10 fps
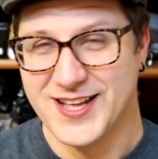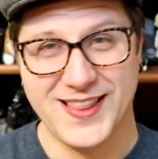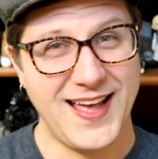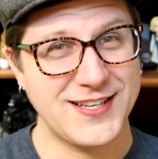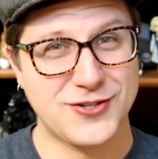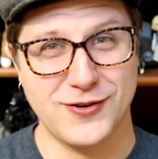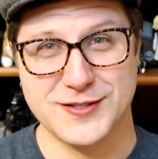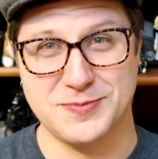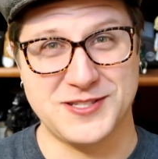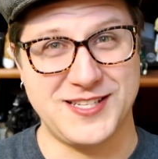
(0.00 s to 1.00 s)
Last
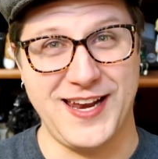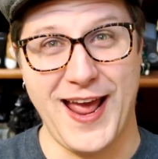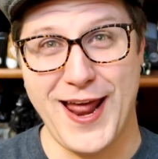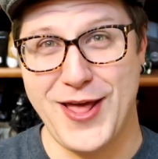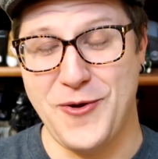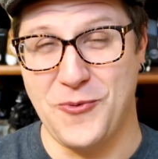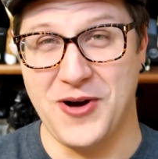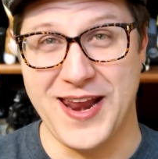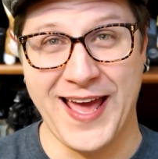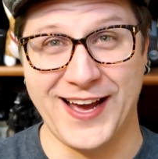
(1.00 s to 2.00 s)
Christmas, did
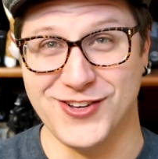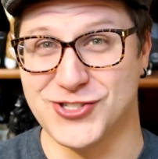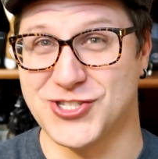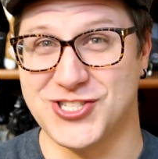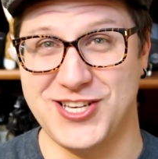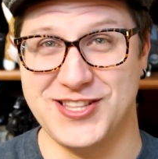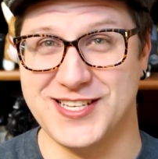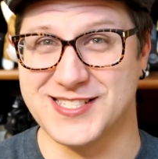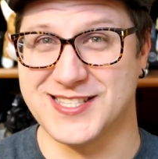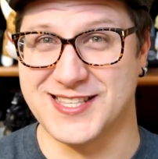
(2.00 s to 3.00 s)
anyone else see
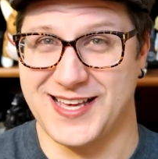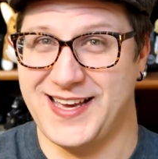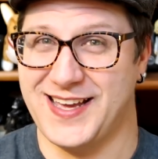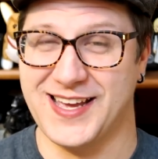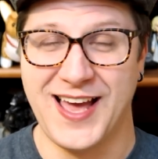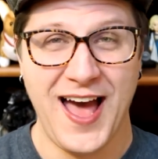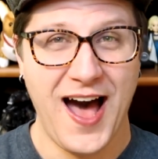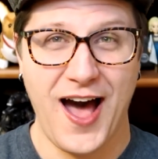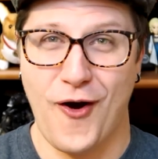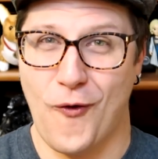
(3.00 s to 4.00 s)
this thing?
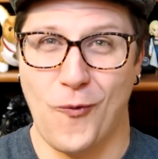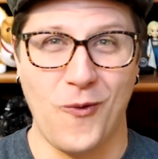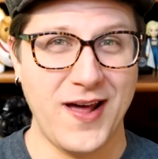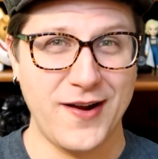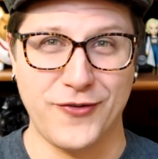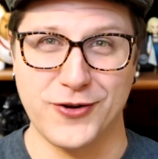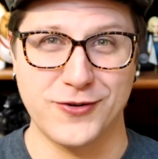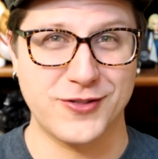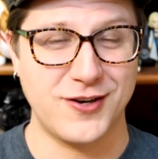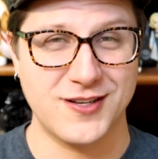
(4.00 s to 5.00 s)
Or whatever
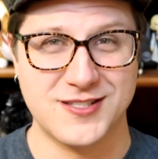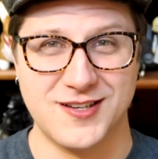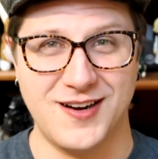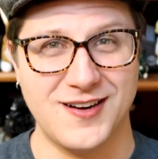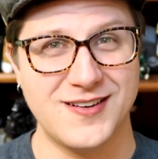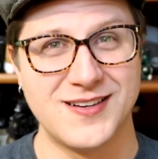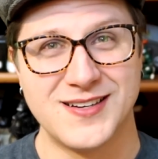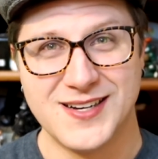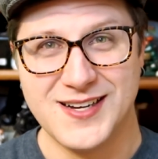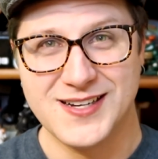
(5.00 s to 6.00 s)
your thoughts are.
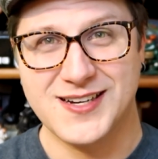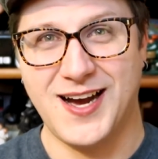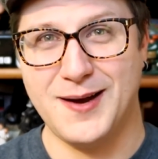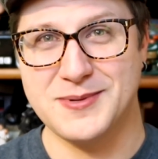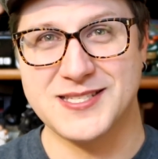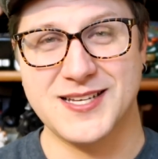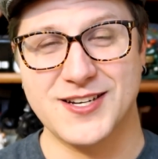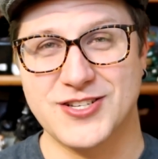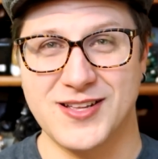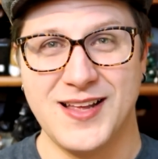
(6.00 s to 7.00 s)
Comment
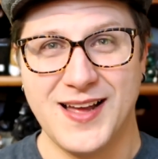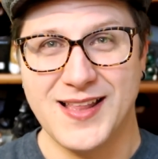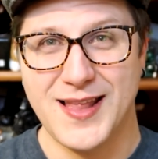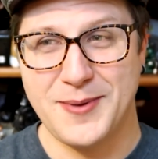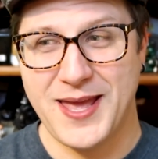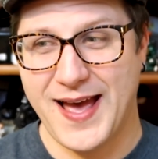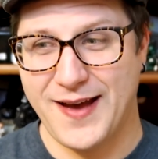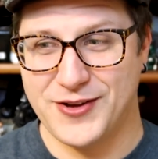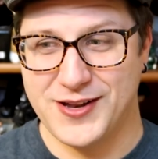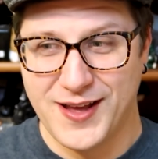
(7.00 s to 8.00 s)
section, let me
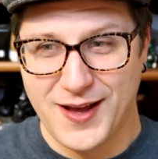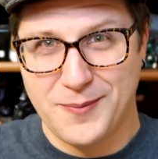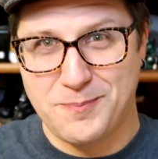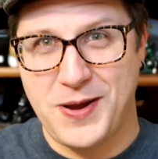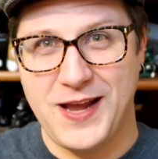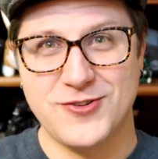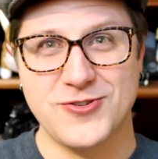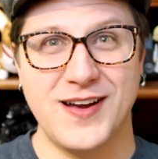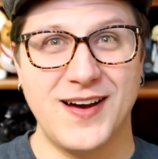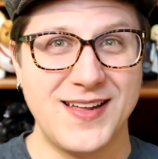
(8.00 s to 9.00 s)
have it.
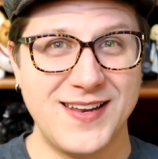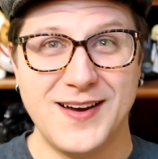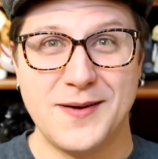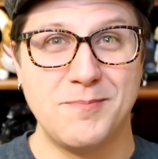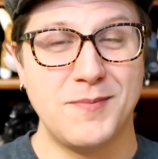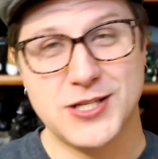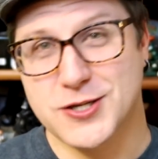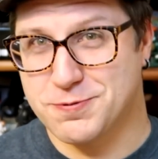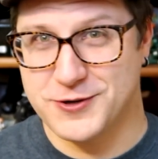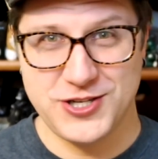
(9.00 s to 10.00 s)
Patreon, much
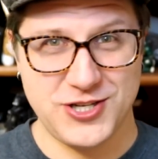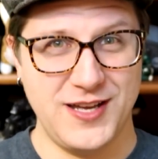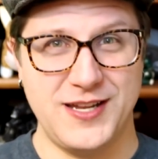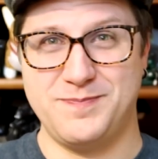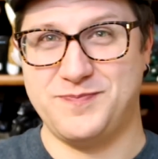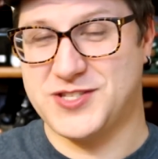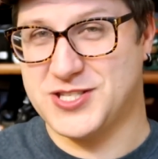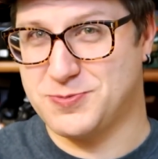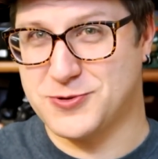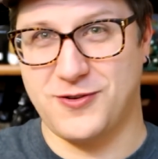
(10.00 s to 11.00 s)
appreciated.
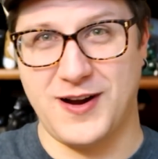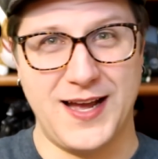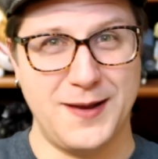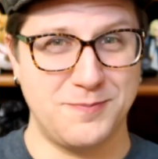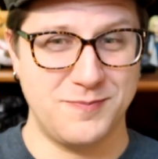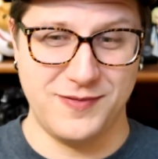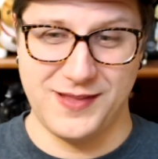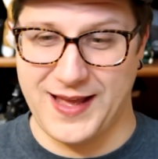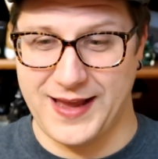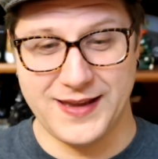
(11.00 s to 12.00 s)
Subscribe,
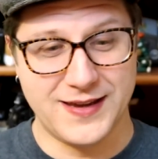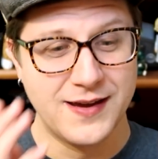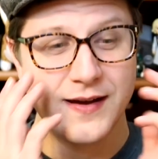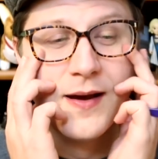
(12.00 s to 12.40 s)
like.